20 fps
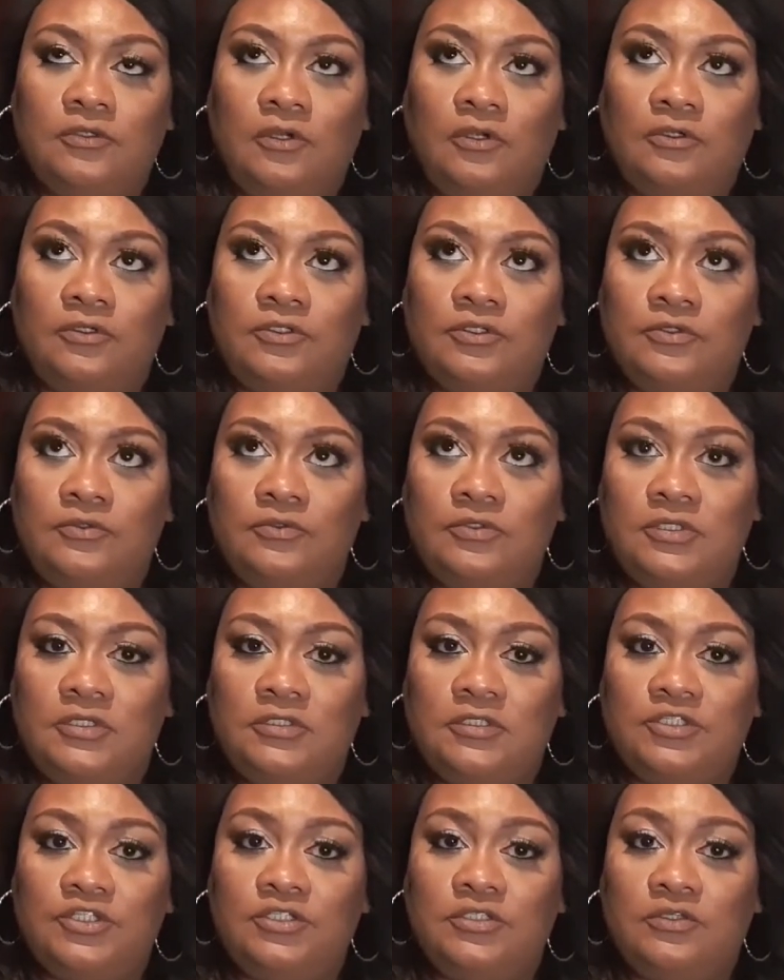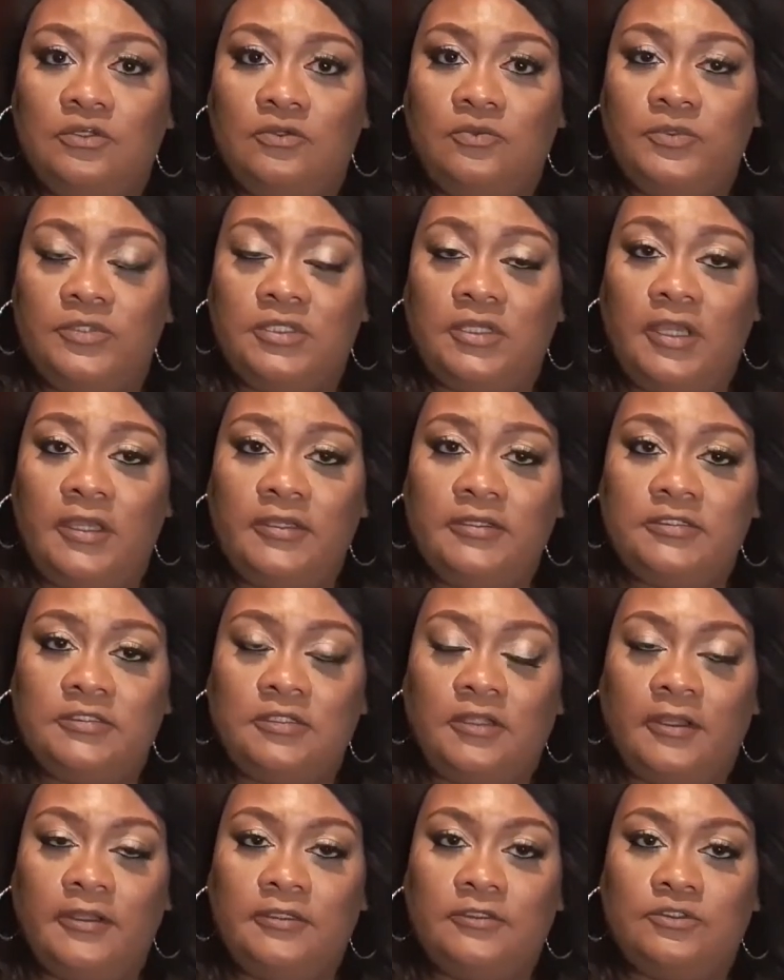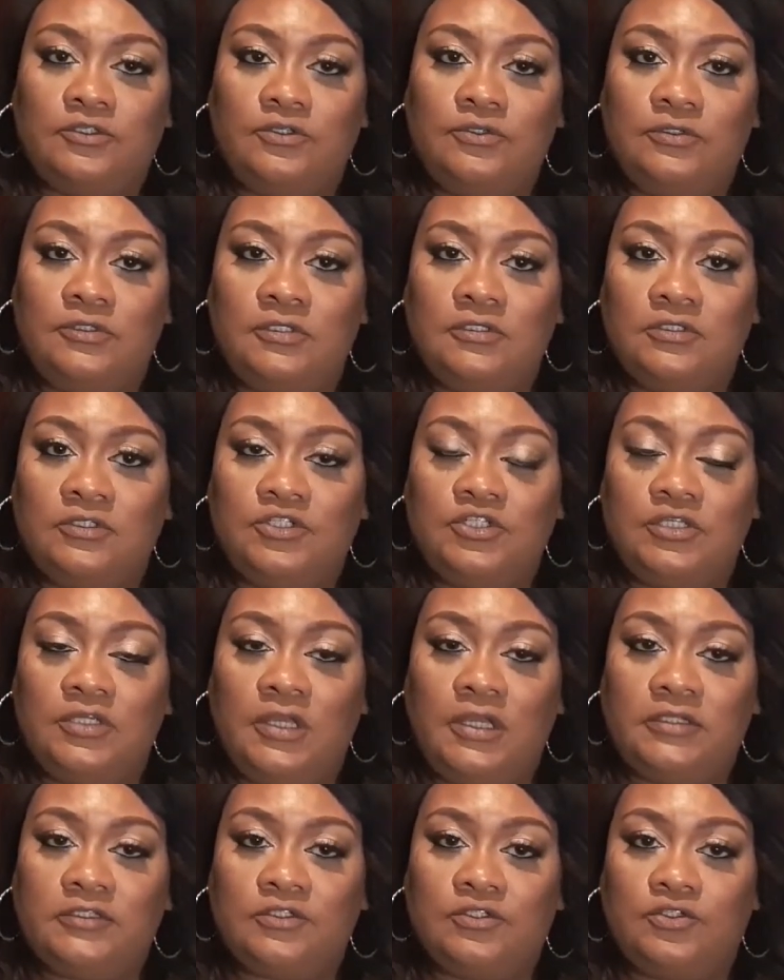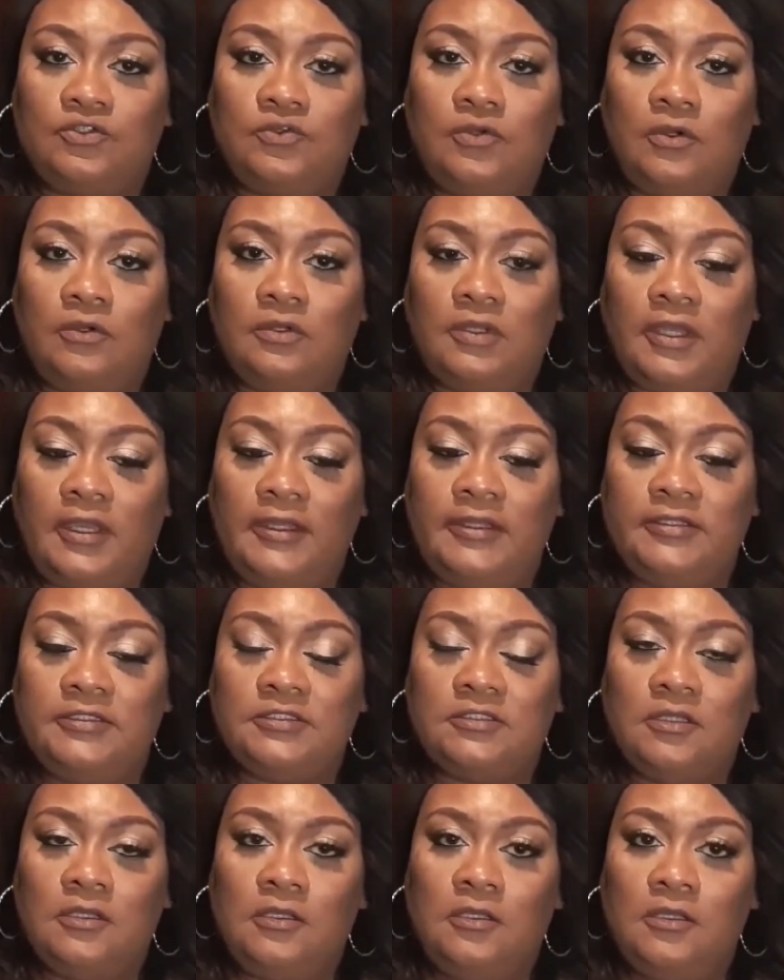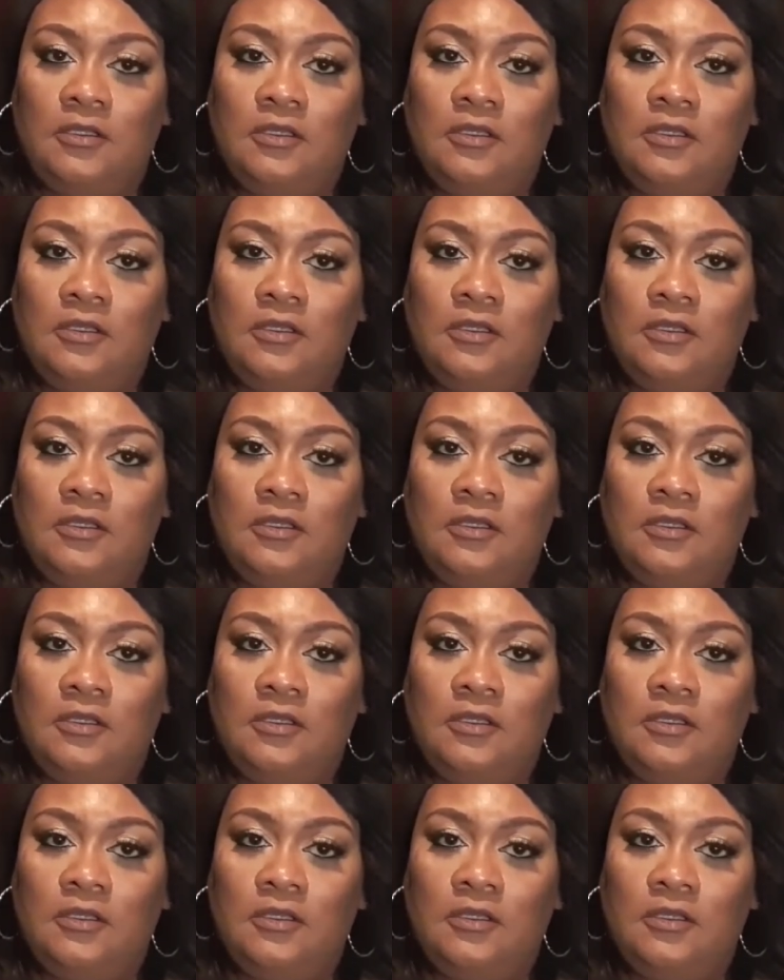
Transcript: Or do you think that she's going to win the case? Like, do you think that she has a strong case?